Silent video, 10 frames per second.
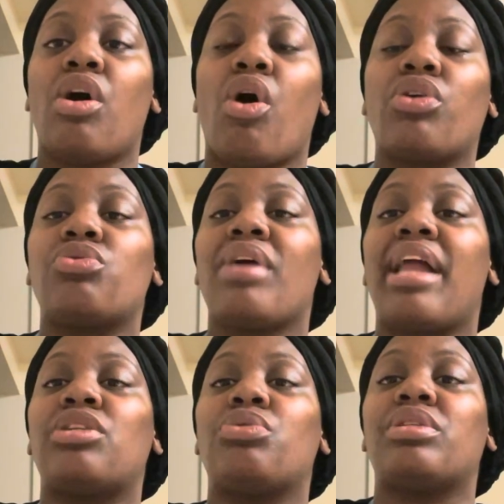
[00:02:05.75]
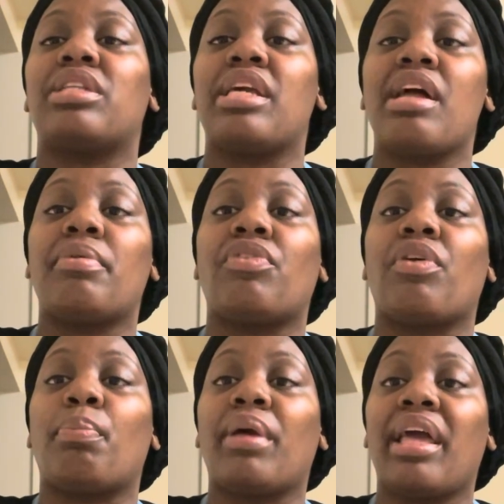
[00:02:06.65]
All you gotta do is get up and
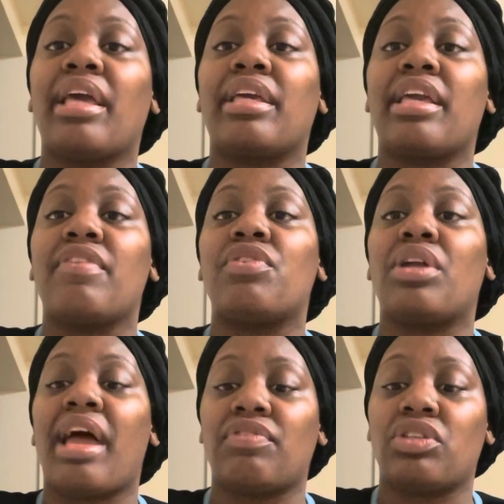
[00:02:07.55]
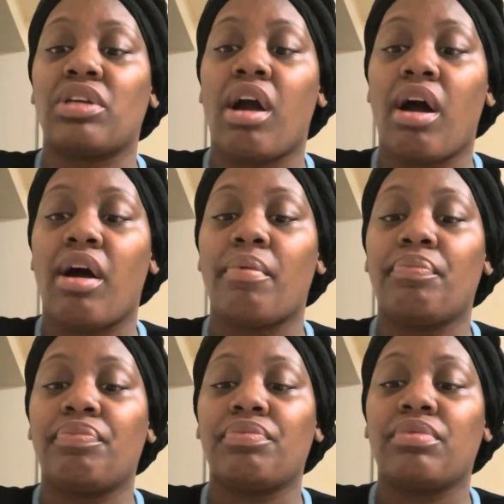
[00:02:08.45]
repent and give your life to God.
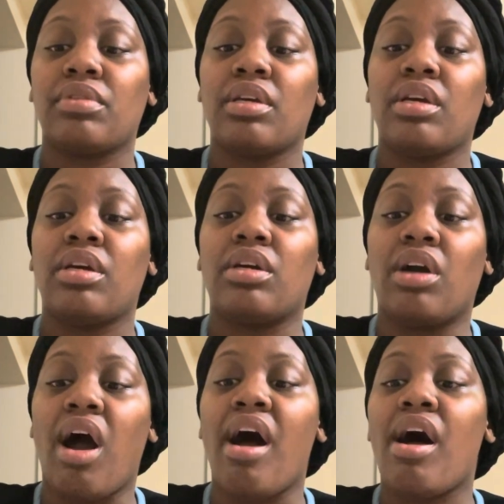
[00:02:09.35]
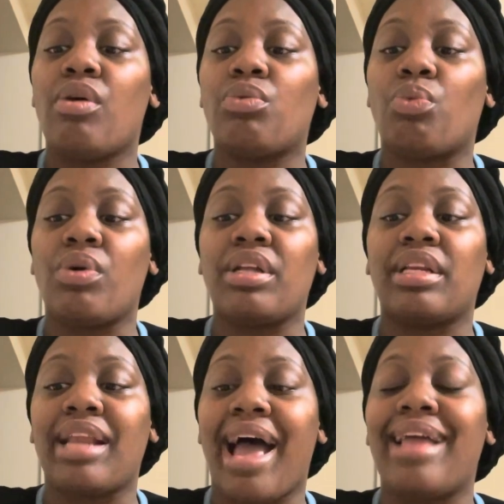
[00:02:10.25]
God
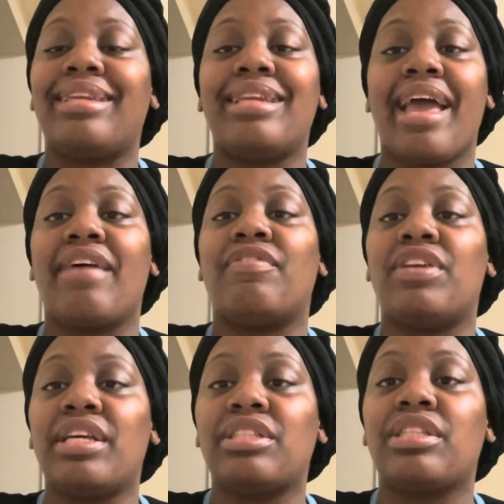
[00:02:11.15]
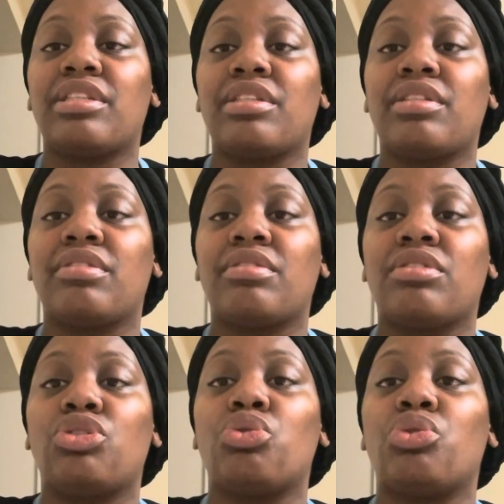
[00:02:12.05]
would not have listened
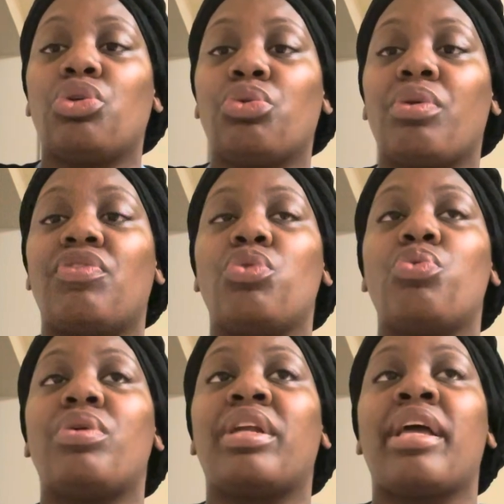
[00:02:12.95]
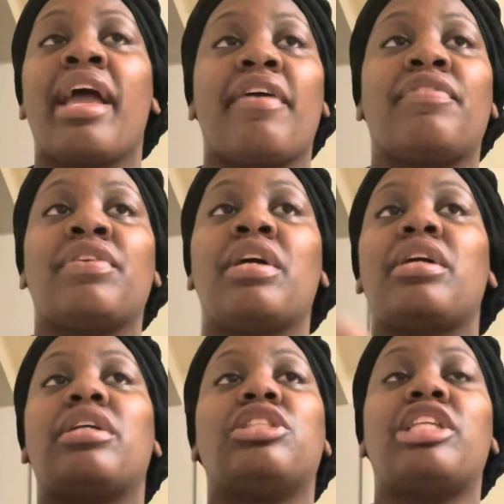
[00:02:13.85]
to you if you would have
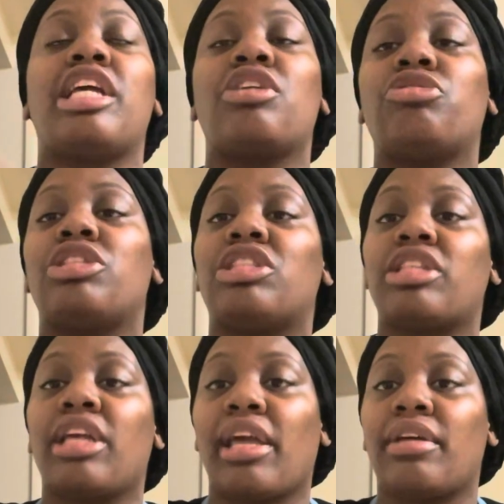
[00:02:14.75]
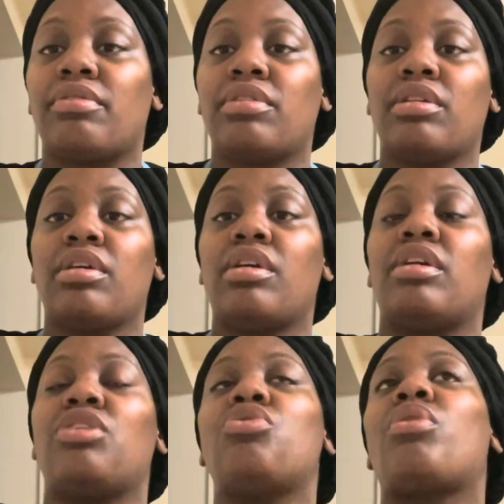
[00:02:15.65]
continued to sin.
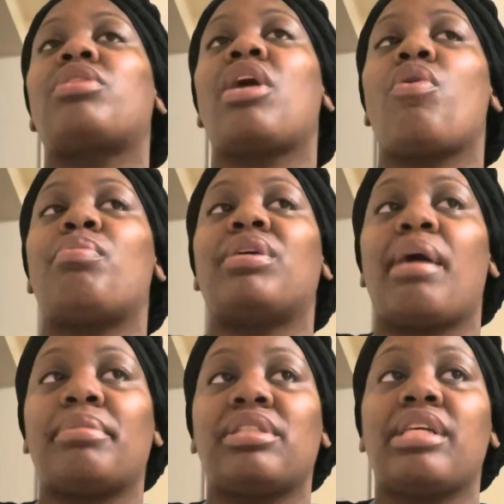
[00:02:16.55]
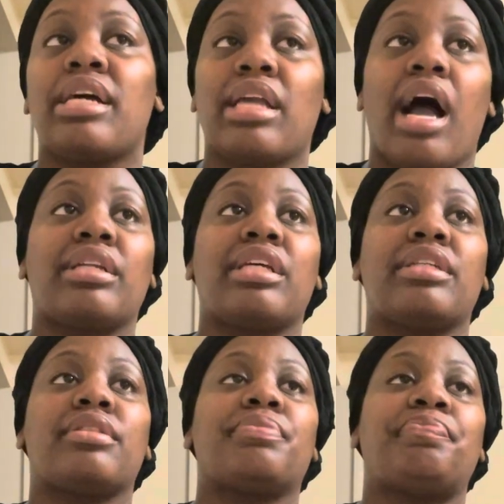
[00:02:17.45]
You don't know, but I'm going to tell y'all this.